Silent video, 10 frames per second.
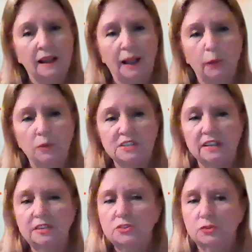I was
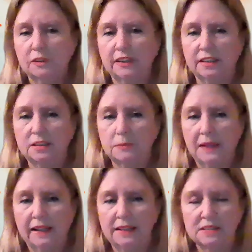intrigued
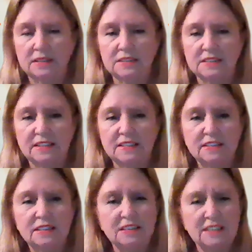by his
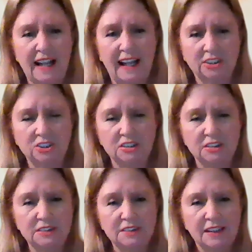consistent
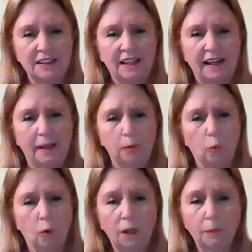action
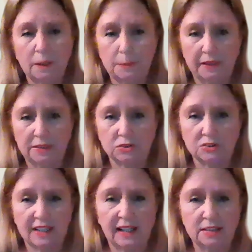and warm up
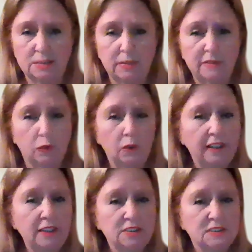exercise before
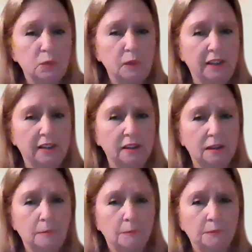each swing.
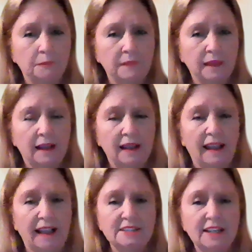
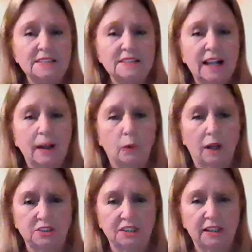As I sat
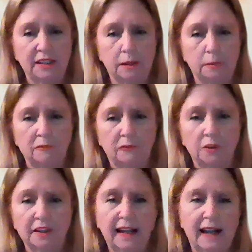watching him
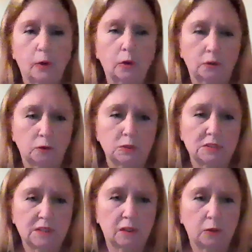for the hour or
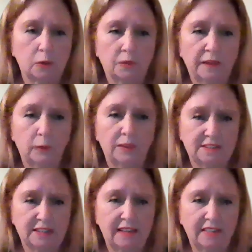so that we
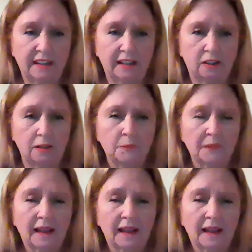sat there,